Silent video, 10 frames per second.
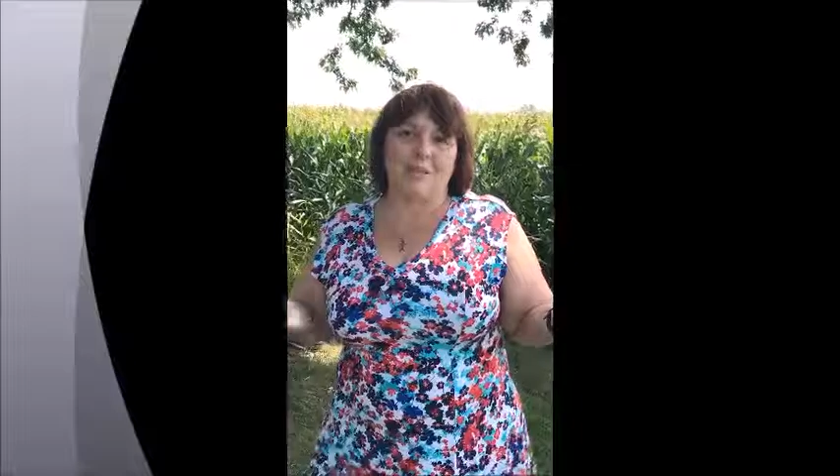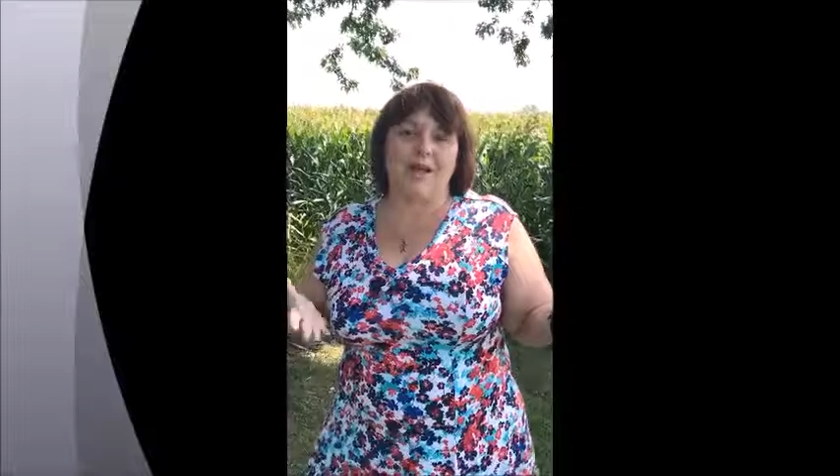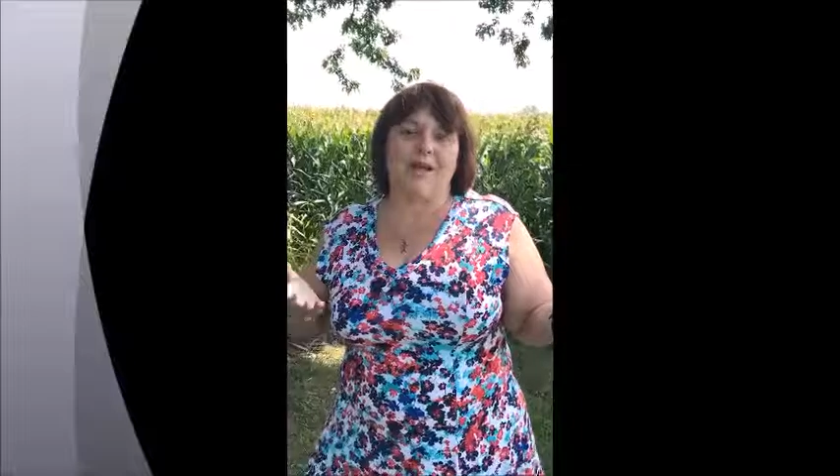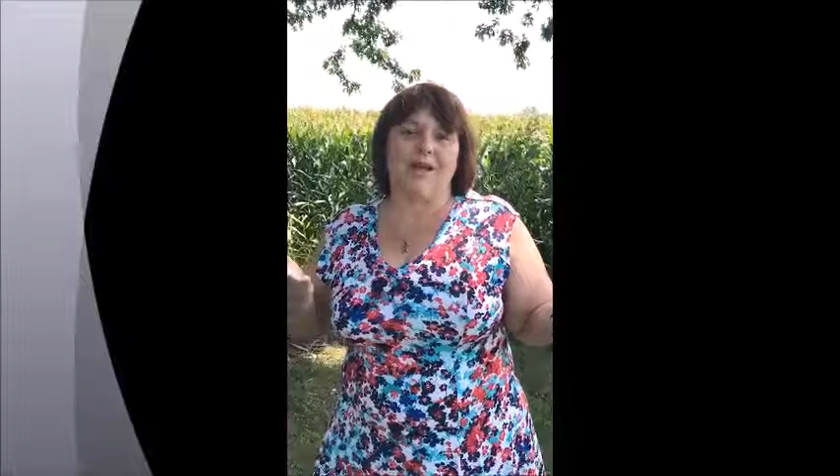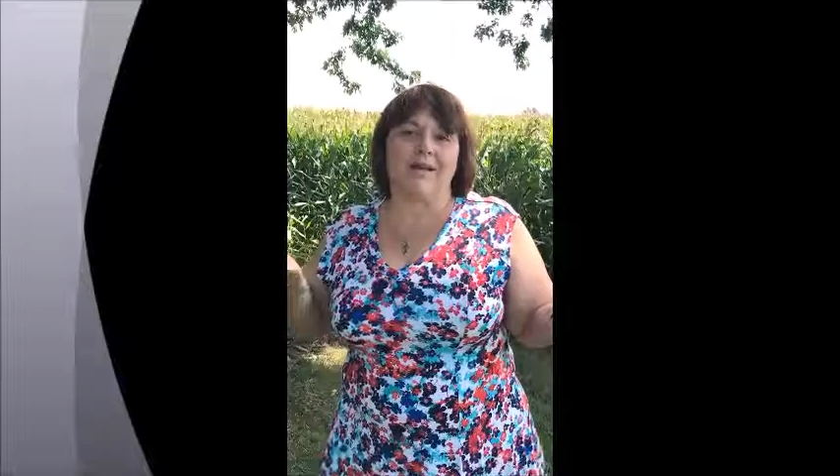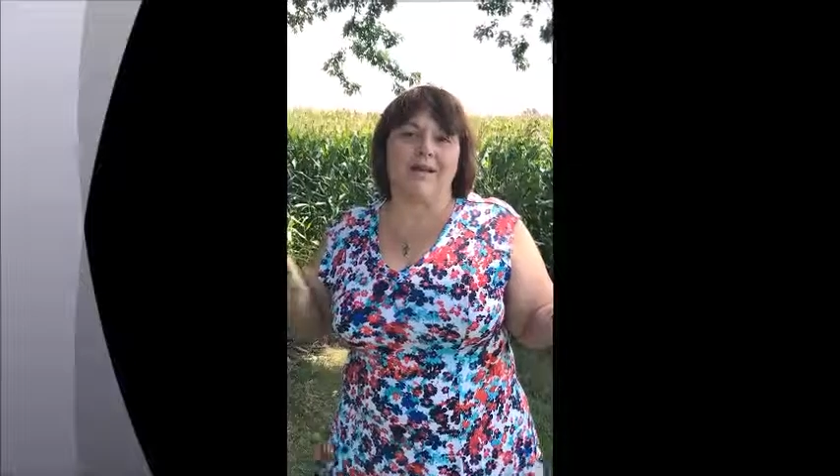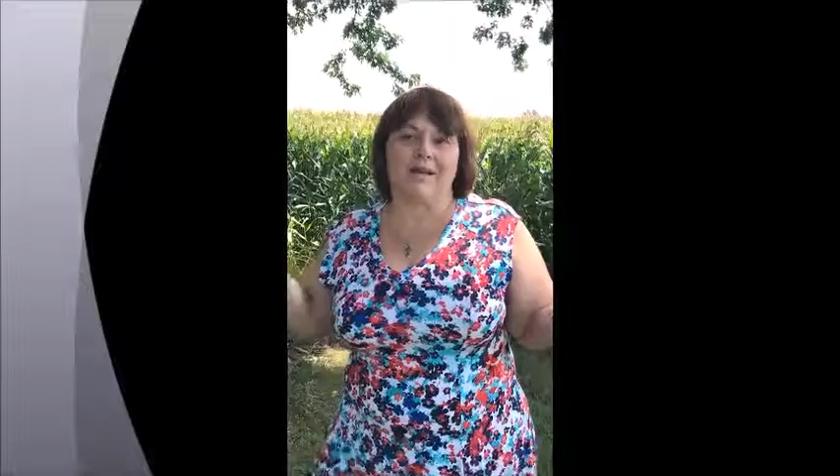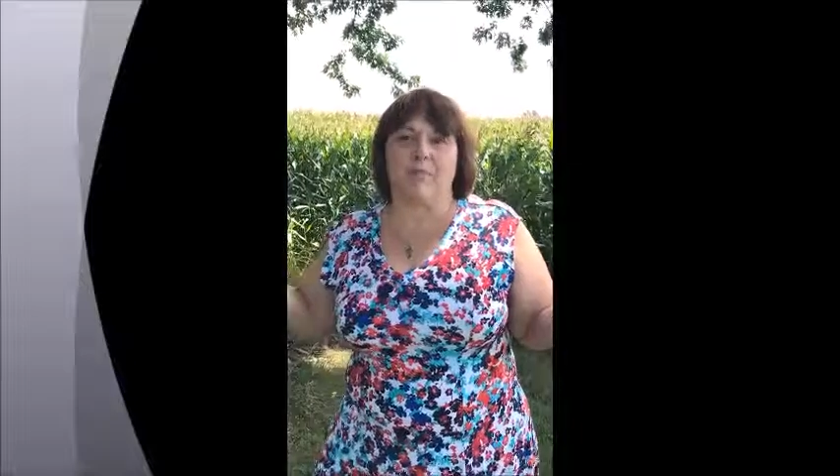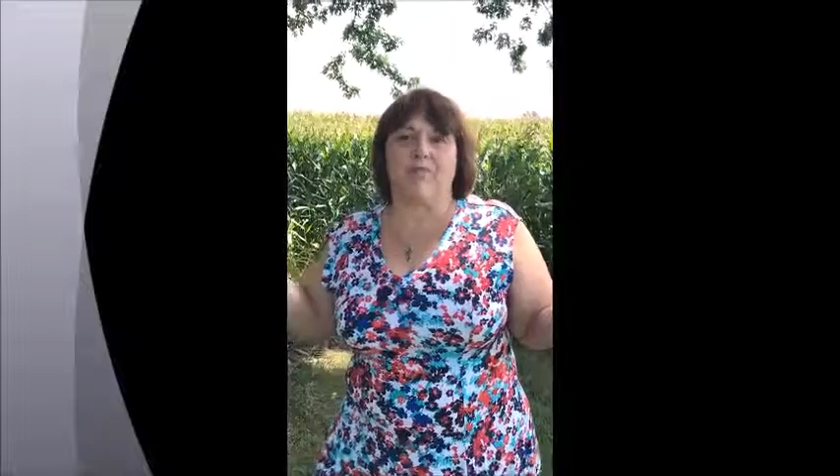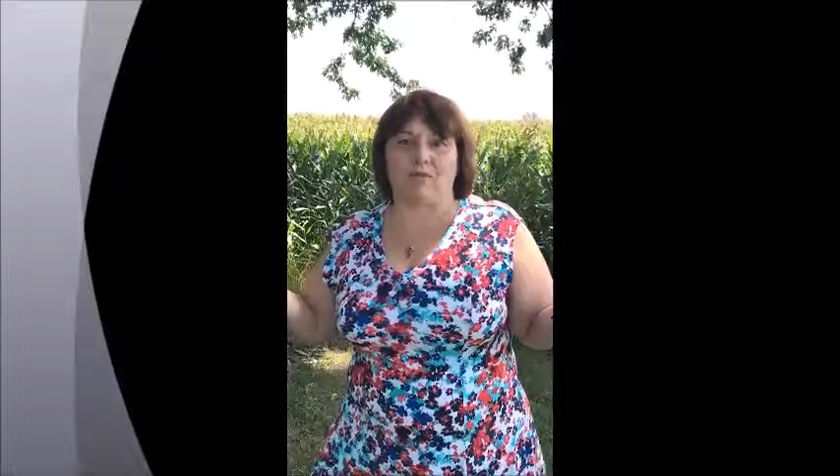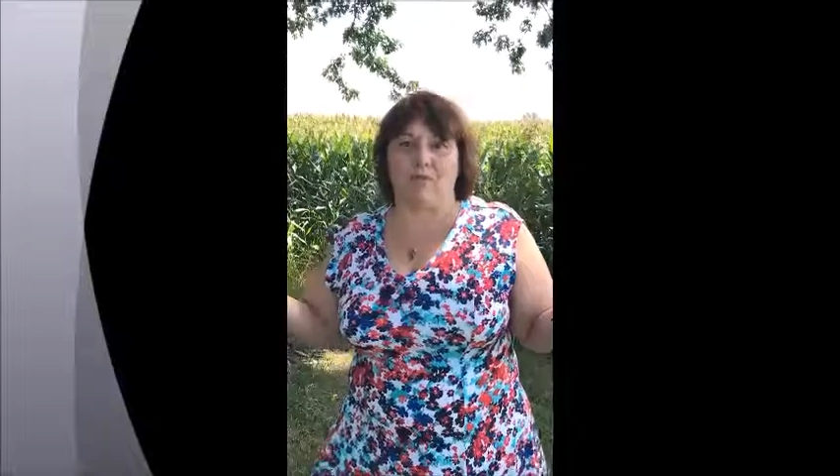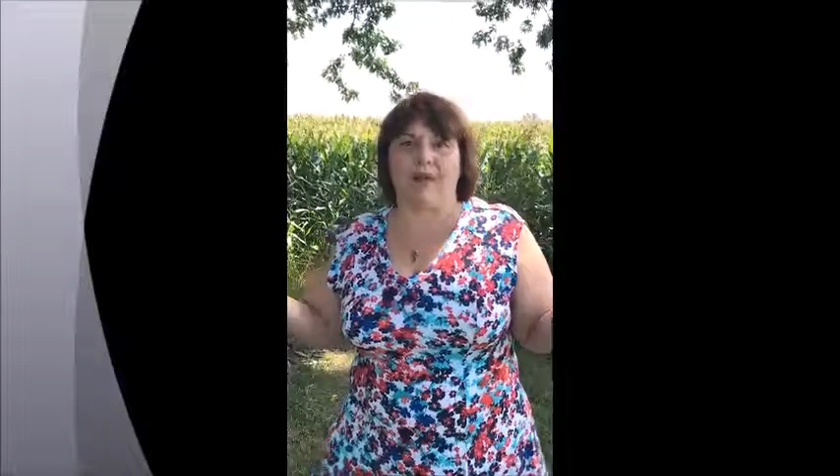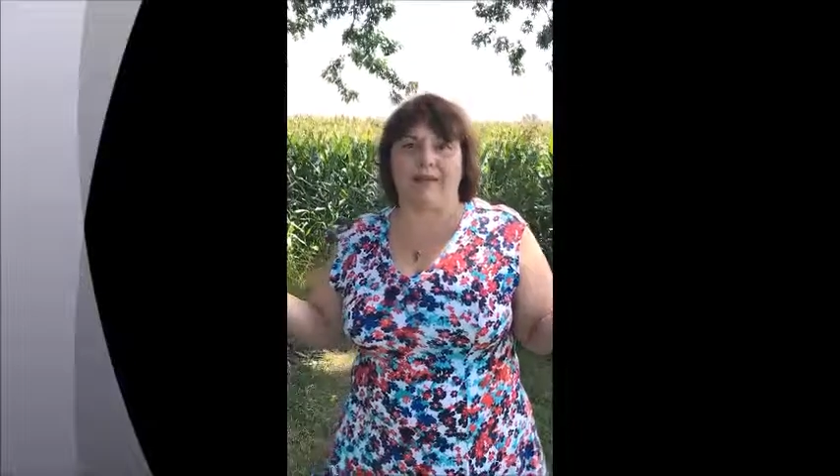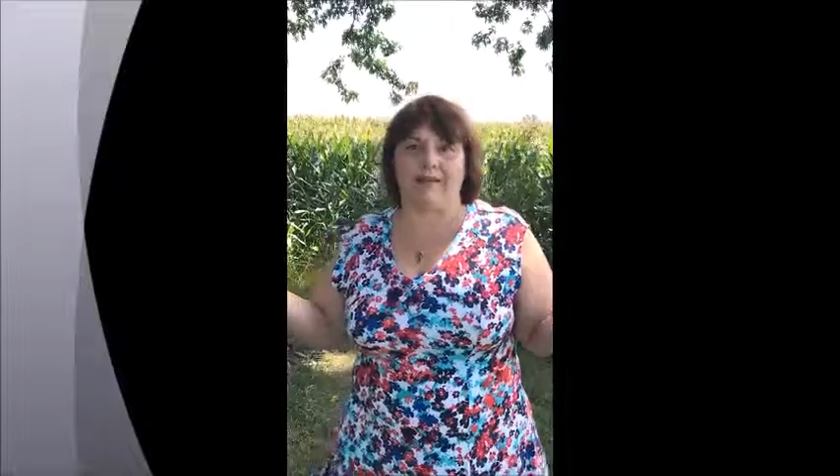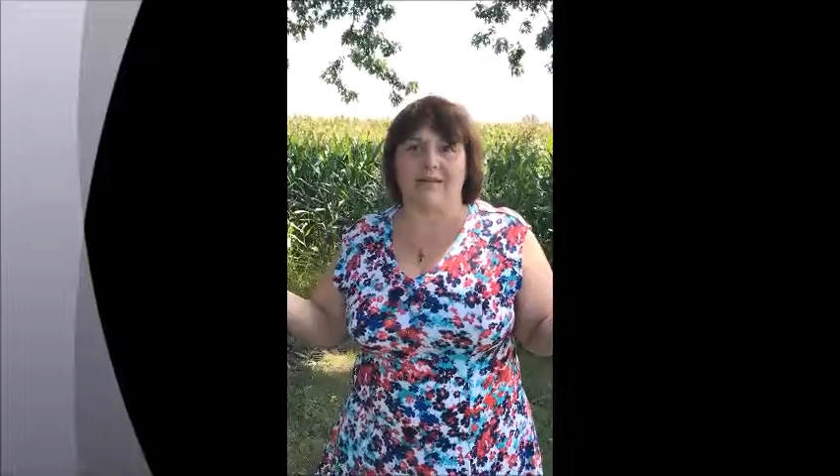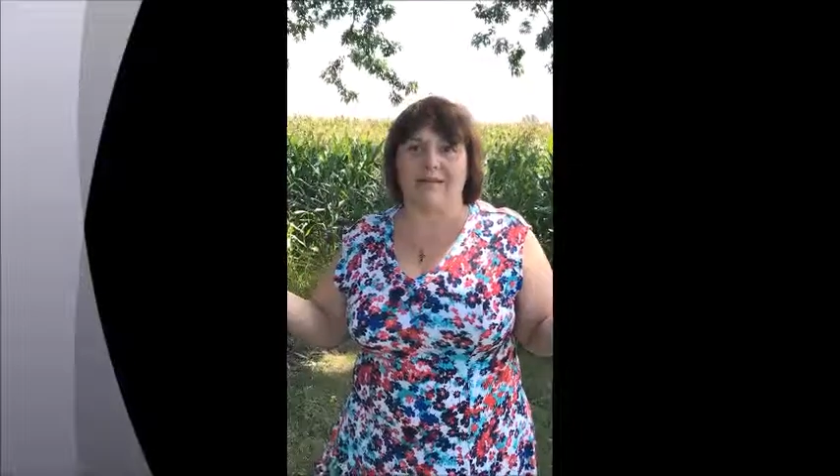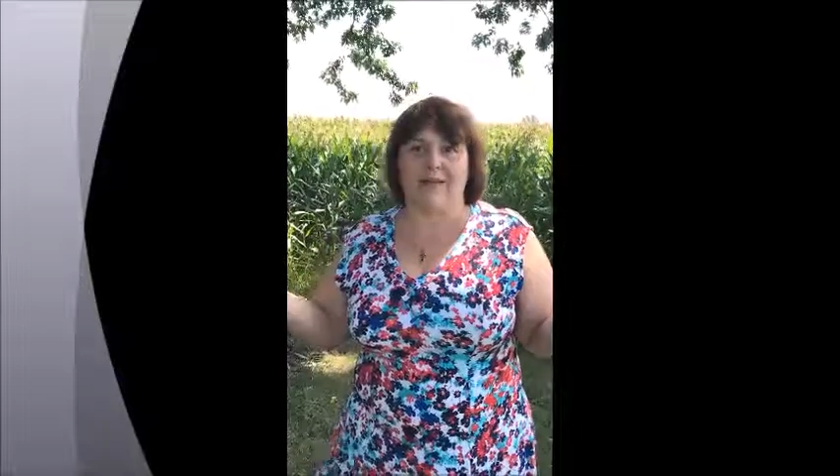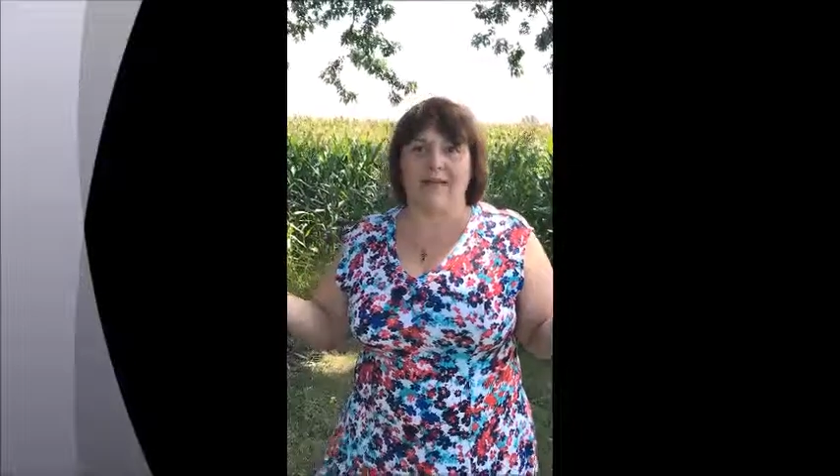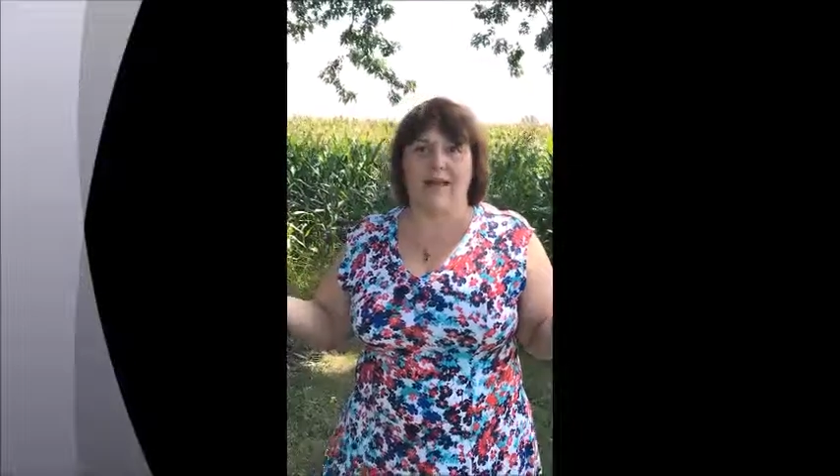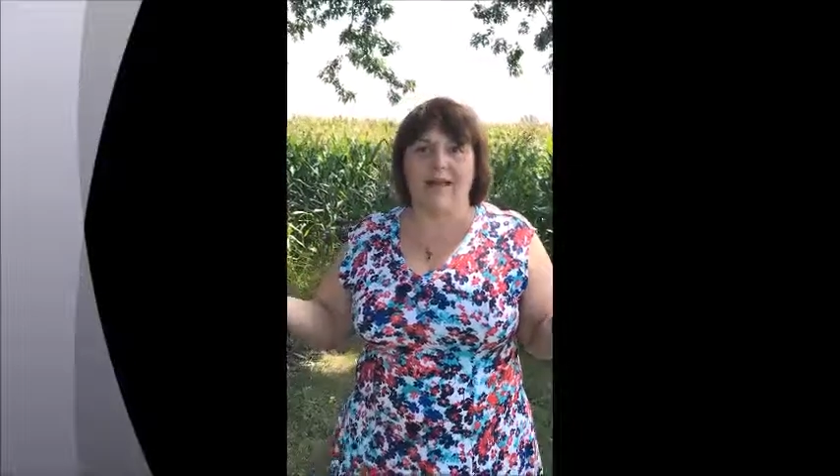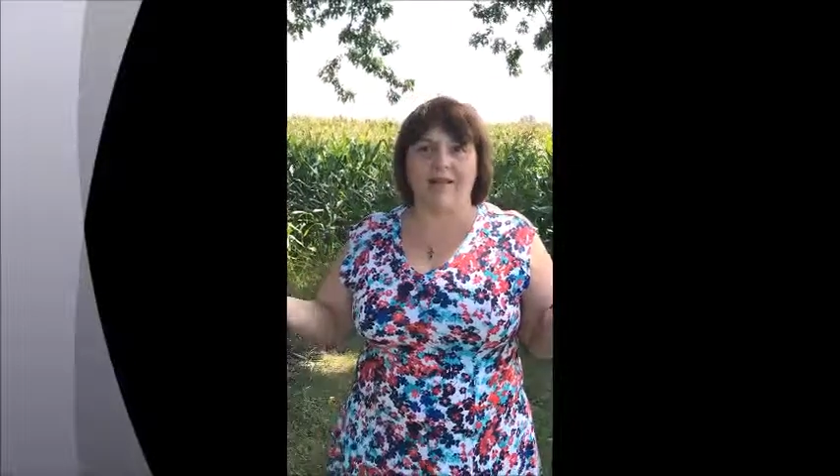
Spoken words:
because it's been replaced.